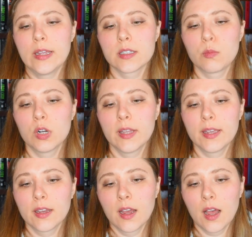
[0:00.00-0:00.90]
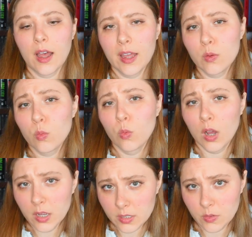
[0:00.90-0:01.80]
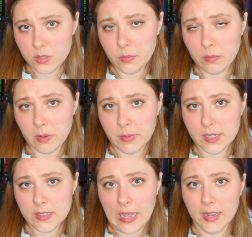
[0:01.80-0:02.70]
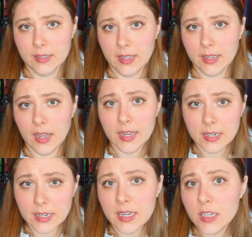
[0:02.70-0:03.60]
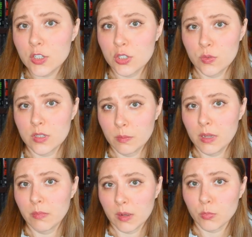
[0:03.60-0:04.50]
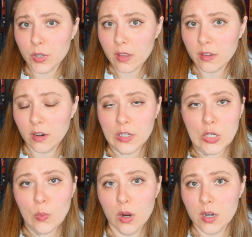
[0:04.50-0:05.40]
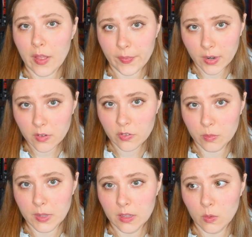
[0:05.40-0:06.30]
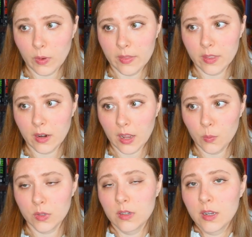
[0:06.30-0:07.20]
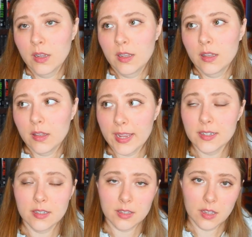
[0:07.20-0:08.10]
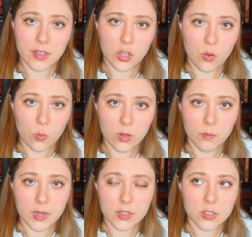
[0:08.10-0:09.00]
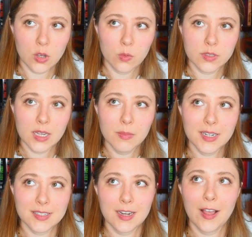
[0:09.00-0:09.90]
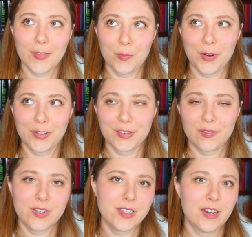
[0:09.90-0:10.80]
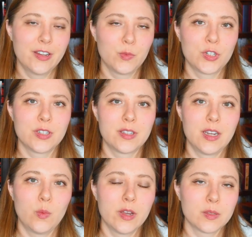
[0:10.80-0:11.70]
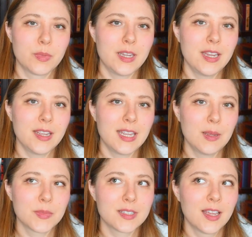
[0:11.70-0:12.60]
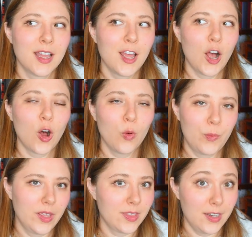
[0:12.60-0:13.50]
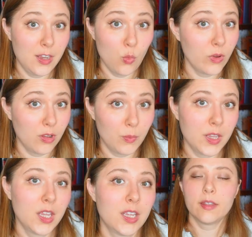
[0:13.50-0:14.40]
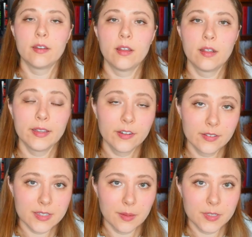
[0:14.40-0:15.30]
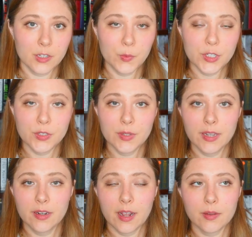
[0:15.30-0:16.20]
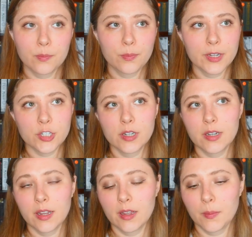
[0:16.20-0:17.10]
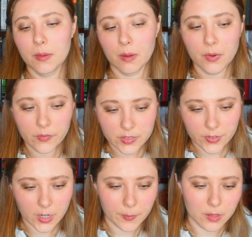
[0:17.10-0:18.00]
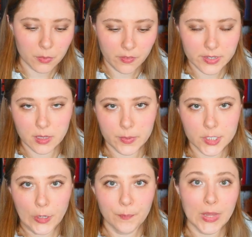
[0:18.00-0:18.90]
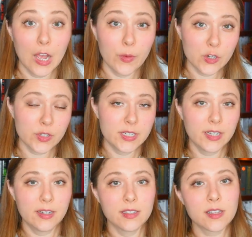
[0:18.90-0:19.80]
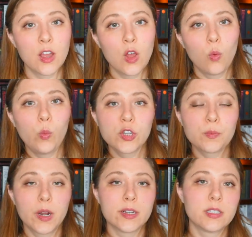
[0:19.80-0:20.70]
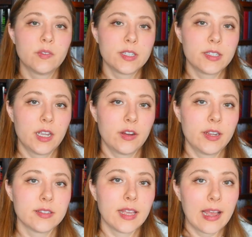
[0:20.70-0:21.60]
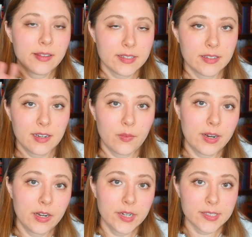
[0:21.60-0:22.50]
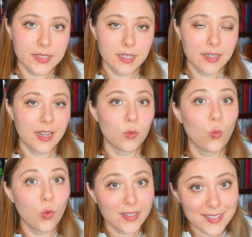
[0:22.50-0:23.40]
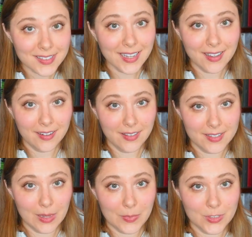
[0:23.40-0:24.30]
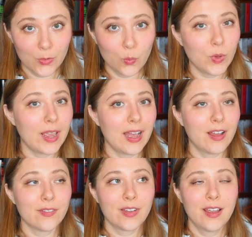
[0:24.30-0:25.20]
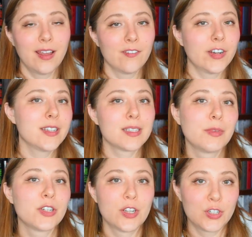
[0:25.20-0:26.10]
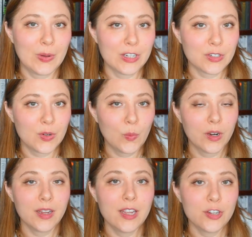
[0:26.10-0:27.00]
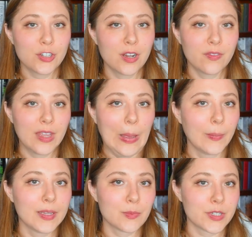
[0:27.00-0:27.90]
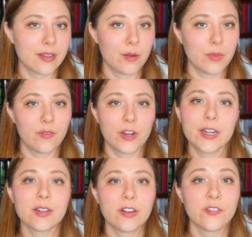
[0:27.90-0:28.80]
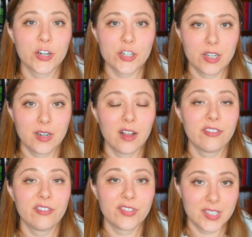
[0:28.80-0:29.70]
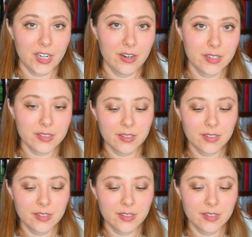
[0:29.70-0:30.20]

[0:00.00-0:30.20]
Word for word: It's more like a, I want you to be by my side, like I need you to be my brother, and you are not there for me the way that I would like to think that you would be. So Daemon is not the brother that Viserys wishes that he was, but he keeps hoping that he will be. Then later in this episode, we do get, I mentioned in my previous video about the previous episode, how interesting it is which parts of Viserys Alicent and Rhaenyra see. And once again in this episode, we have a very similar situation where each of them is presented with a very different version of Viserys.